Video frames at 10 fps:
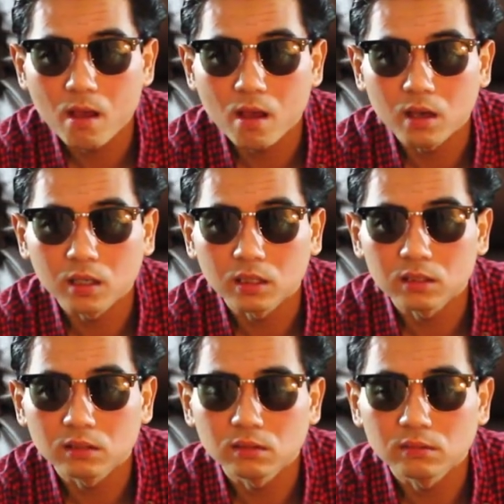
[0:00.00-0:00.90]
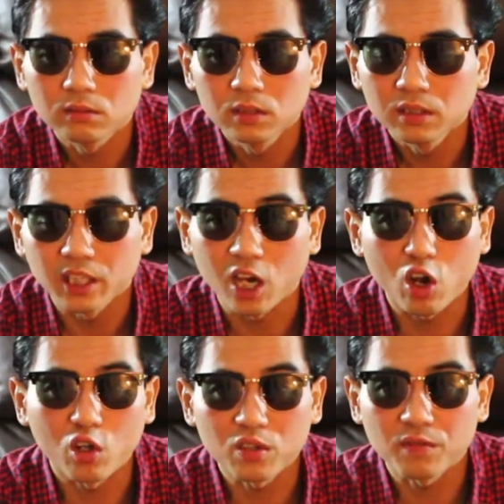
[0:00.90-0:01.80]
Uh, they got
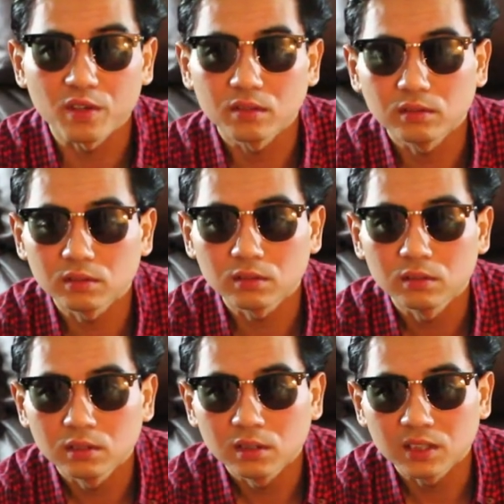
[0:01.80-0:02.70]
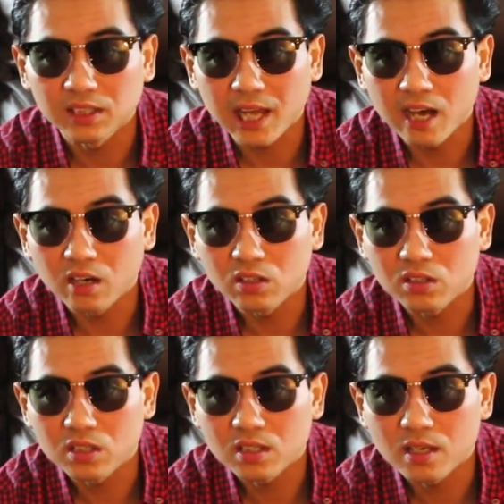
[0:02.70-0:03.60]
all different
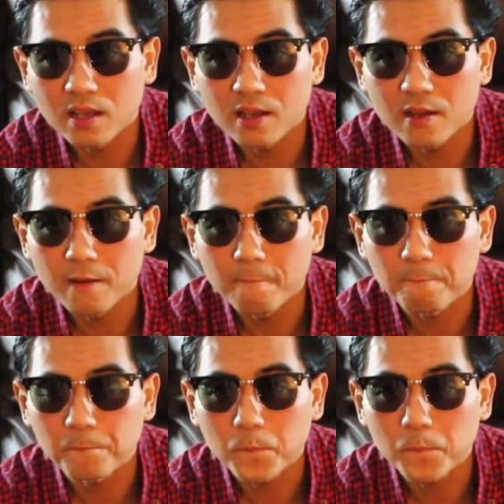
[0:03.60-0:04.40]
styles. Um,